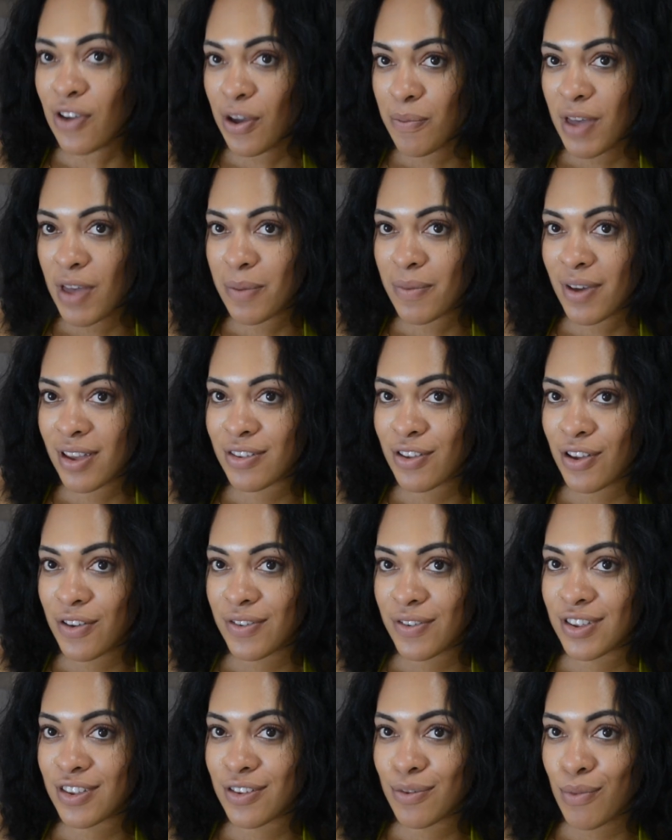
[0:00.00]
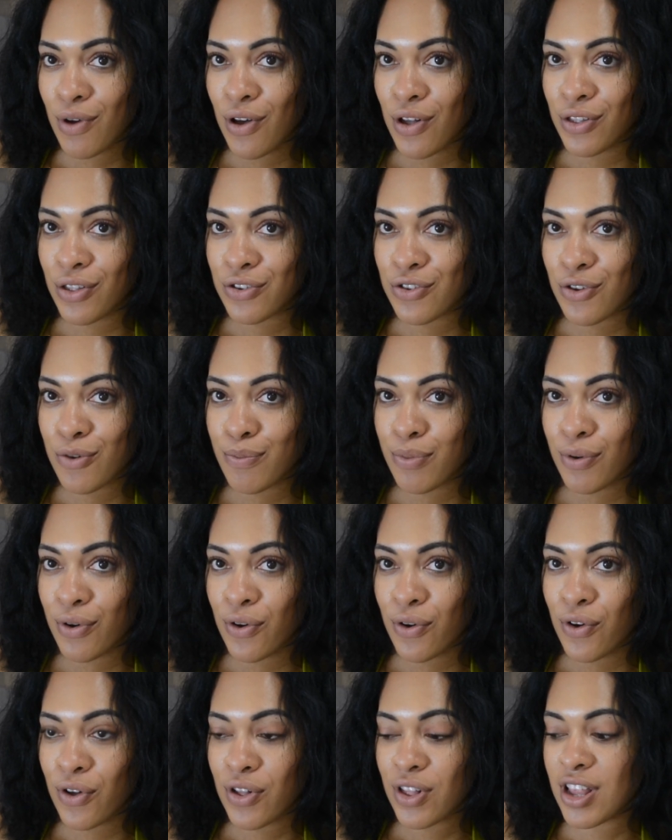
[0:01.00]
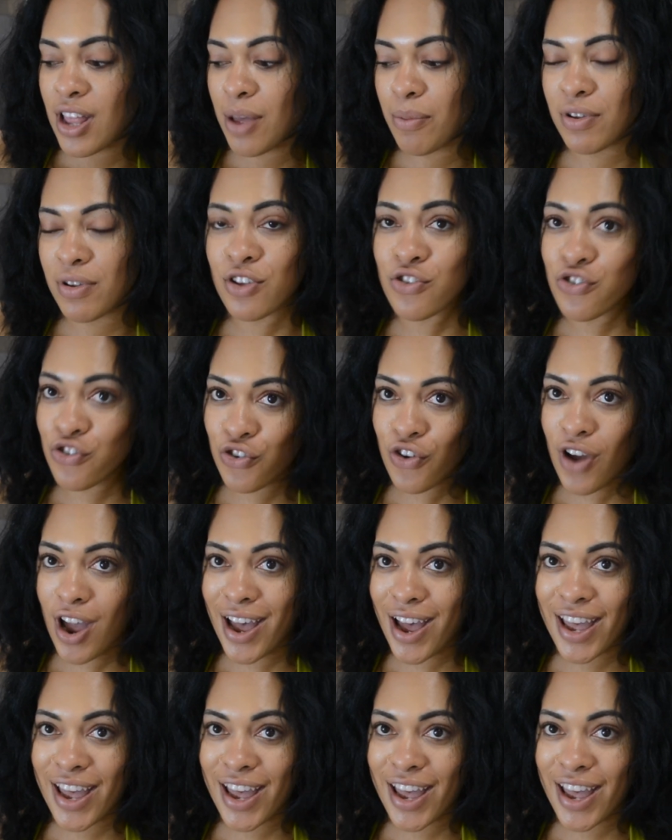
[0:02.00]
I made myself a small little bowl and I'm gonna try